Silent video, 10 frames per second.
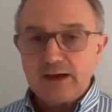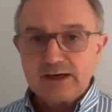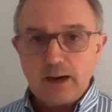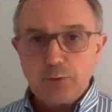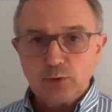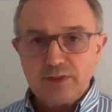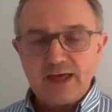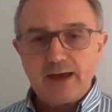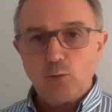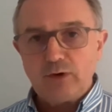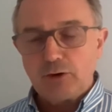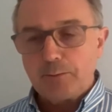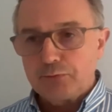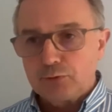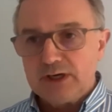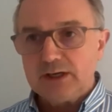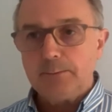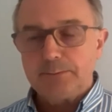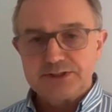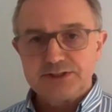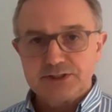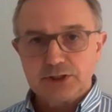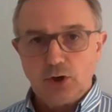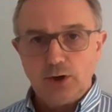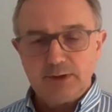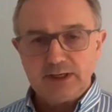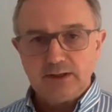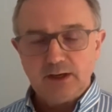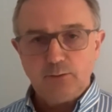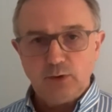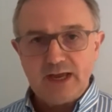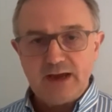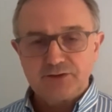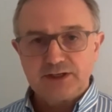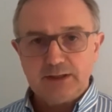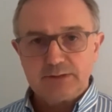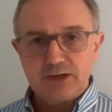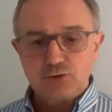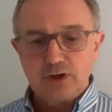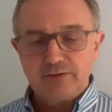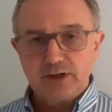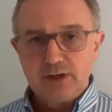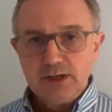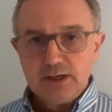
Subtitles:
Coupled with that, we're a brilliant business economy, and we have to keep that driven.